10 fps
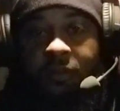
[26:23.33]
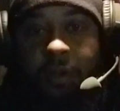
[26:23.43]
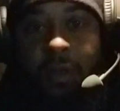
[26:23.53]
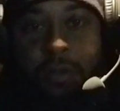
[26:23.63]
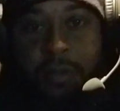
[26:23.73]
So
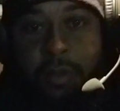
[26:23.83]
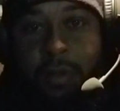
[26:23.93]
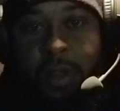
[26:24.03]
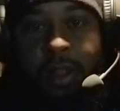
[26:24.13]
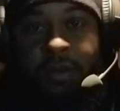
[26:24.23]
I
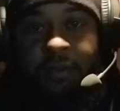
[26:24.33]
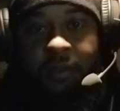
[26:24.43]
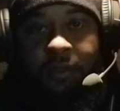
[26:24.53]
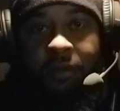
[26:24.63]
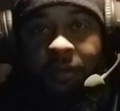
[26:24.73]
got to
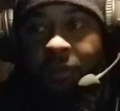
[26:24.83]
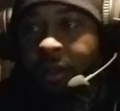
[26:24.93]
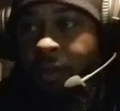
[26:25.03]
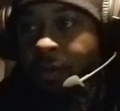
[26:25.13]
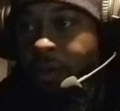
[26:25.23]
sit here and
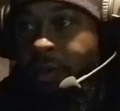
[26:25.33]
wait on